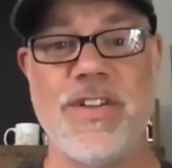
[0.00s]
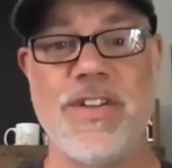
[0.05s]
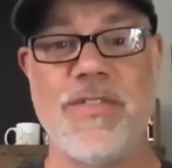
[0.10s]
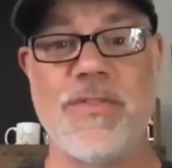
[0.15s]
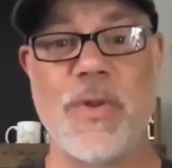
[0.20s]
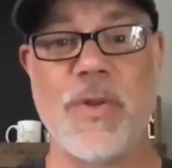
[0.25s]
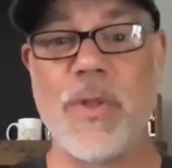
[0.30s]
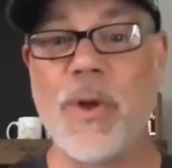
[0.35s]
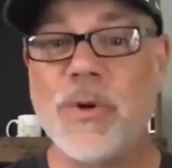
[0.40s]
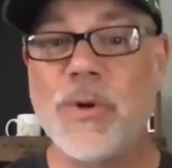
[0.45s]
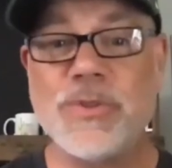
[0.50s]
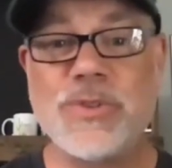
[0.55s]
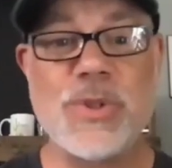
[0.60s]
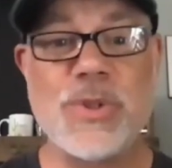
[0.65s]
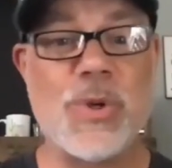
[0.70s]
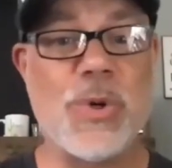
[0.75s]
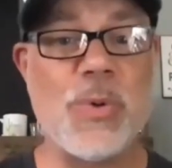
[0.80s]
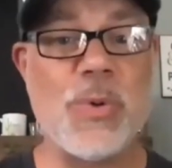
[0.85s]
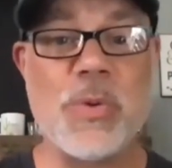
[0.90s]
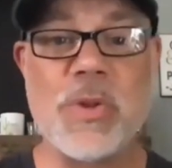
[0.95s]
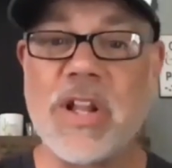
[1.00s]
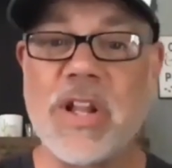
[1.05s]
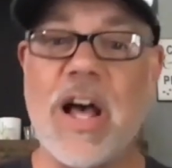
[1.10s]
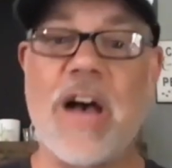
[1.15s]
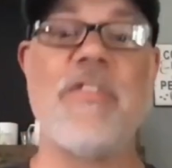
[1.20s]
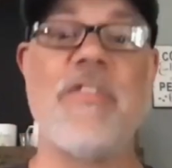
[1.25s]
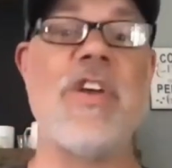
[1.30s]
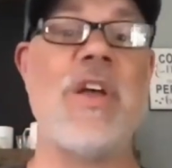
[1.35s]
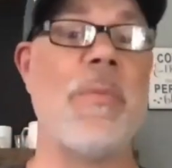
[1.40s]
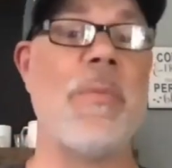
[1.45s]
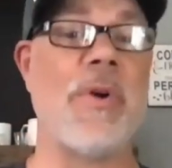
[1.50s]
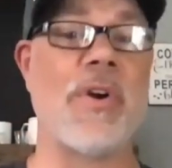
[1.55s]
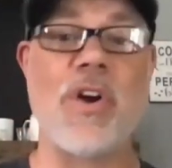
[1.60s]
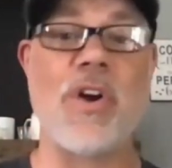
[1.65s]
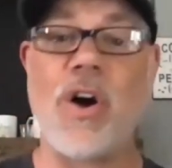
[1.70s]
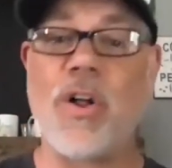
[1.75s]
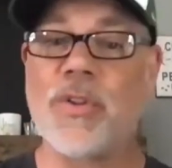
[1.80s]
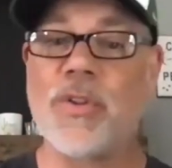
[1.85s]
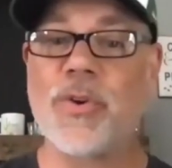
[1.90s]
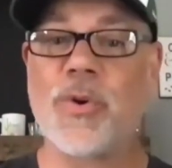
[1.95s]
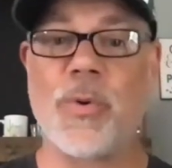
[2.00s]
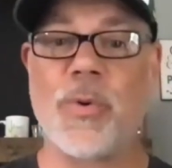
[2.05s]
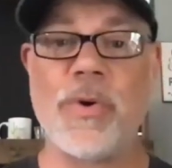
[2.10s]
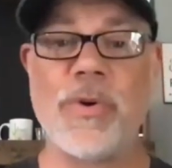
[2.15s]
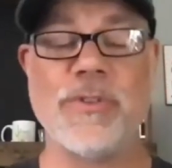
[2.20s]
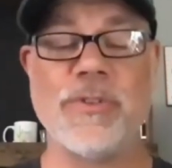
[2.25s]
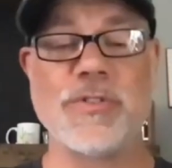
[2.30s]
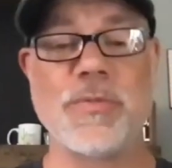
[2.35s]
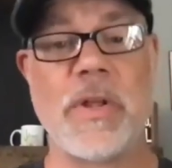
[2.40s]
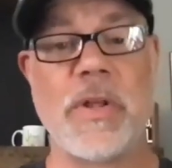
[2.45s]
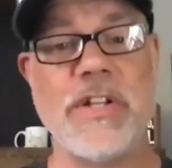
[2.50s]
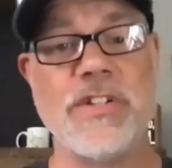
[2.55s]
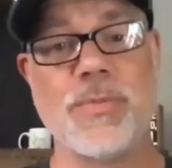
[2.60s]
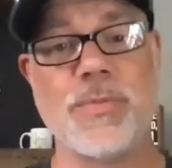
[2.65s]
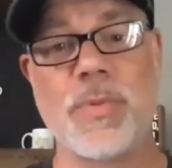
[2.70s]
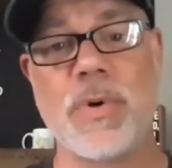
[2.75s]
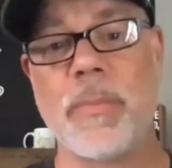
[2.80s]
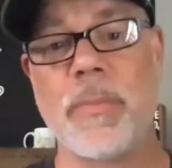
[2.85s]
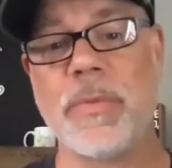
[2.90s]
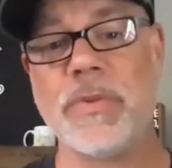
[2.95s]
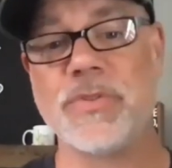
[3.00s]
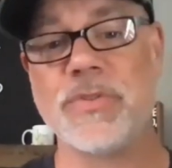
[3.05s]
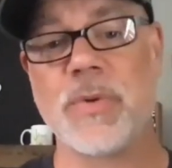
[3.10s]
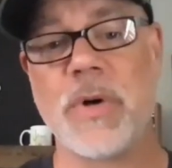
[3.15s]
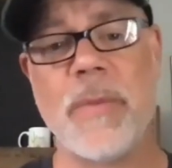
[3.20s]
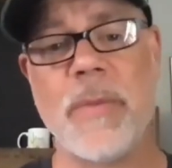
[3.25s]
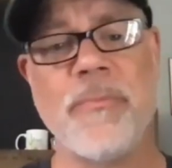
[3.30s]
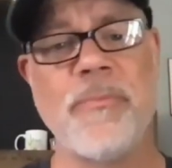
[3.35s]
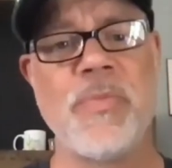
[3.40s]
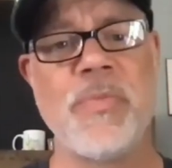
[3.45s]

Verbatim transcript: for those who love him or call according to his plan's purpose, right?